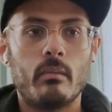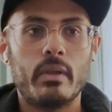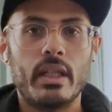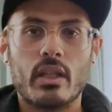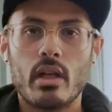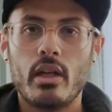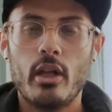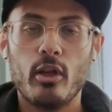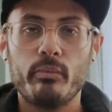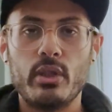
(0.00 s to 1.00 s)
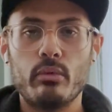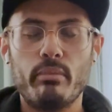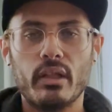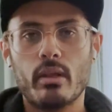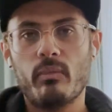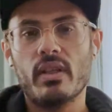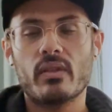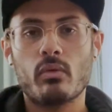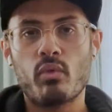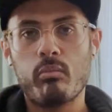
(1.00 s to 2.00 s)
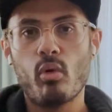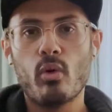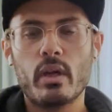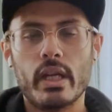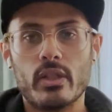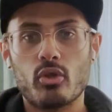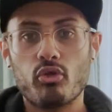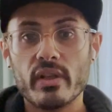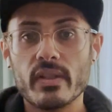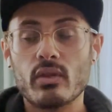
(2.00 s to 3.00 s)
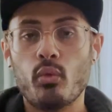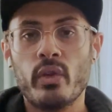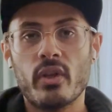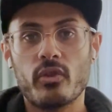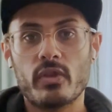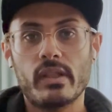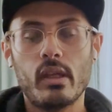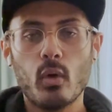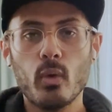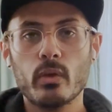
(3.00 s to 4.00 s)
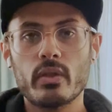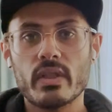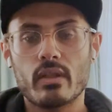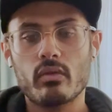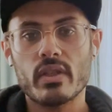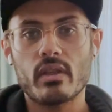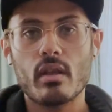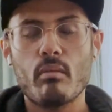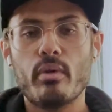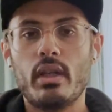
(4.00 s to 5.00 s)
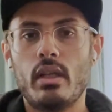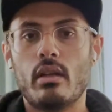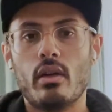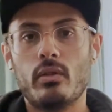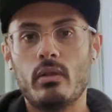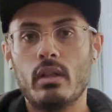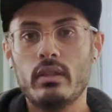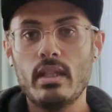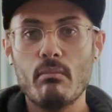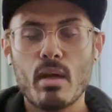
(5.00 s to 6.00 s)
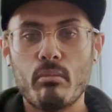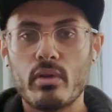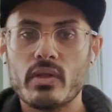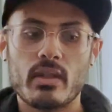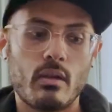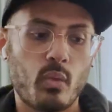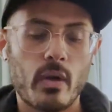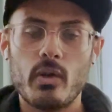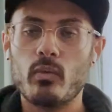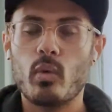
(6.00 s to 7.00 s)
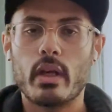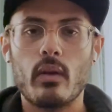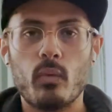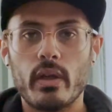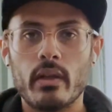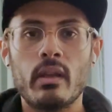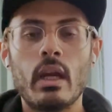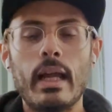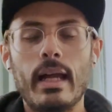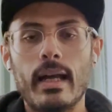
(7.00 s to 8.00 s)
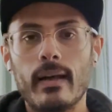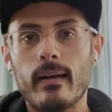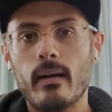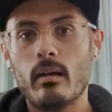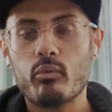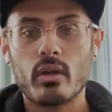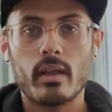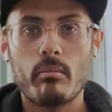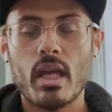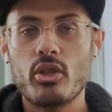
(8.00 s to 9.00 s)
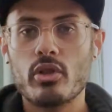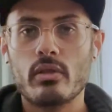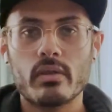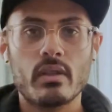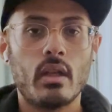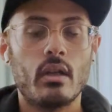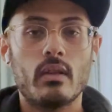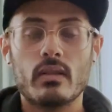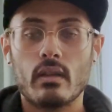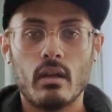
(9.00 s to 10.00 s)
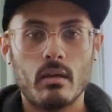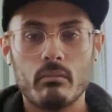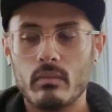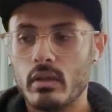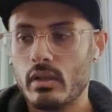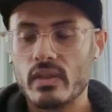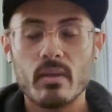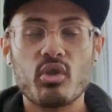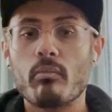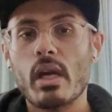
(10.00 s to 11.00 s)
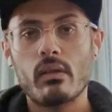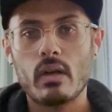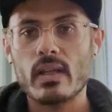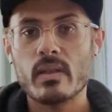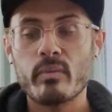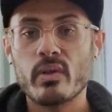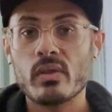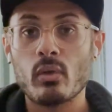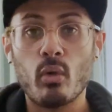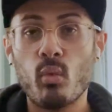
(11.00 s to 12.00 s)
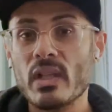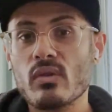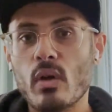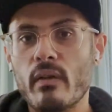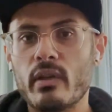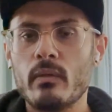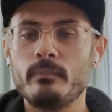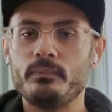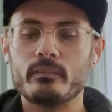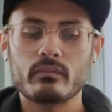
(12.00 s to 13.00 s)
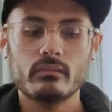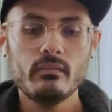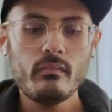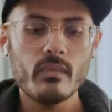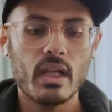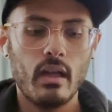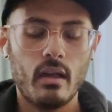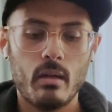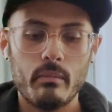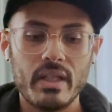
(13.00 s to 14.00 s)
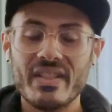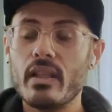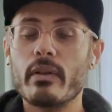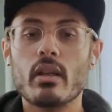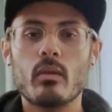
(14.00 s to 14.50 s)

It kind of helps you build up this rapport and trust with other stakeholders across the company and other team members, whether you're working with product managers, subject matter experts or whatsoever, is never going to